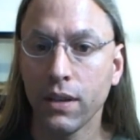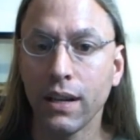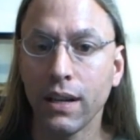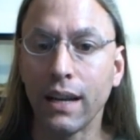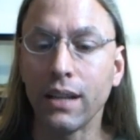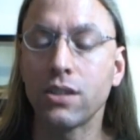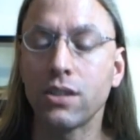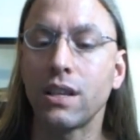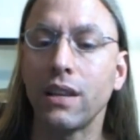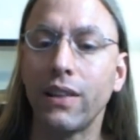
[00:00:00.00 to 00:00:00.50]

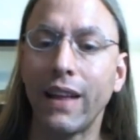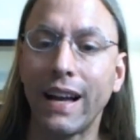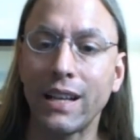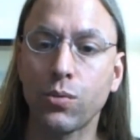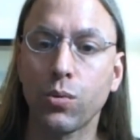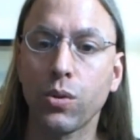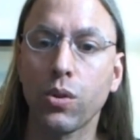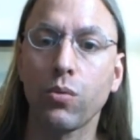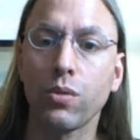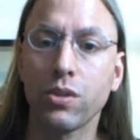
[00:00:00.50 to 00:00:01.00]
And you see that's
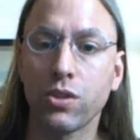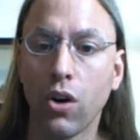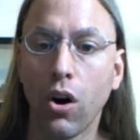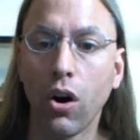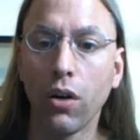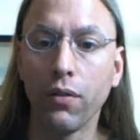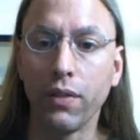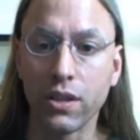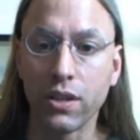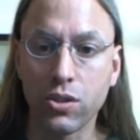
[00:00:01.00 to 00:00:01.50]
where the
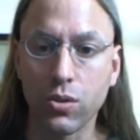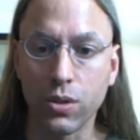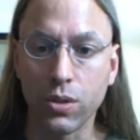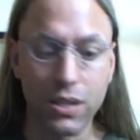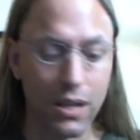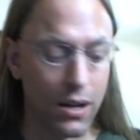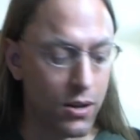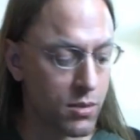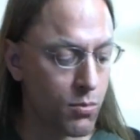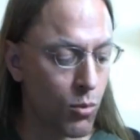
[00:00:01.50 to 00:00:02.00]
resolve is, so it
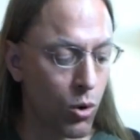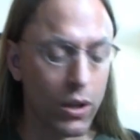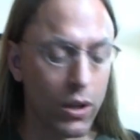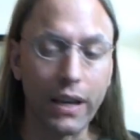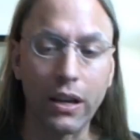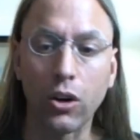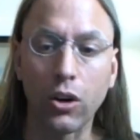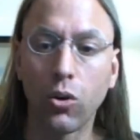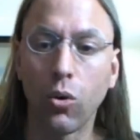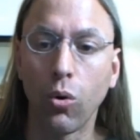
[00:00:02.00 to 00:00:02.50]
sounds more
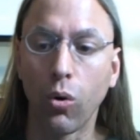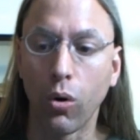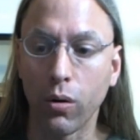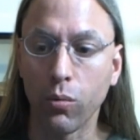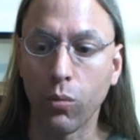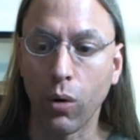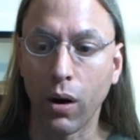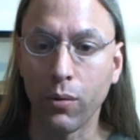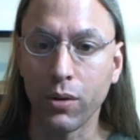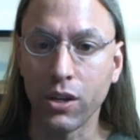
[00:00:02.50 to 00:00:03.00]
like a chord,
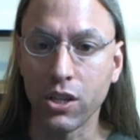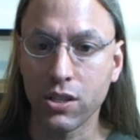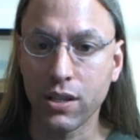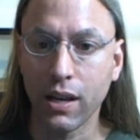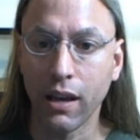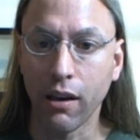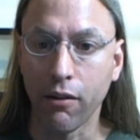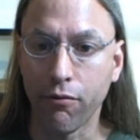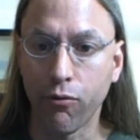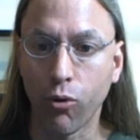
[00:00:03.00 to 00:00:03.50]
where when you
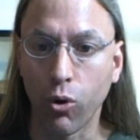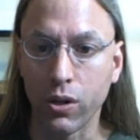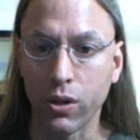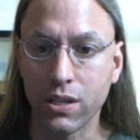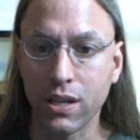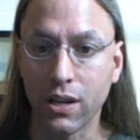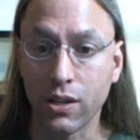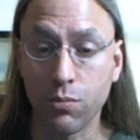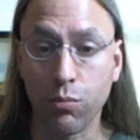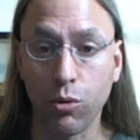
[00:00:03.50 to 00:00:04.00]
stay on 4 it
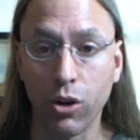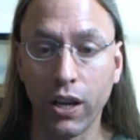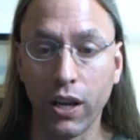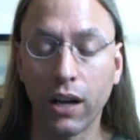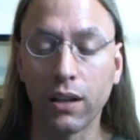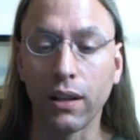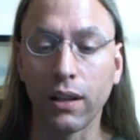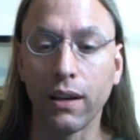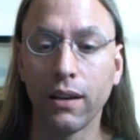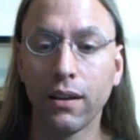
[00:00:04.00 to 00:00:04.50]
sounds pretty
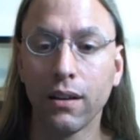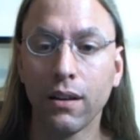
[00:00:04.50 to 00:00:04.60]
ugly.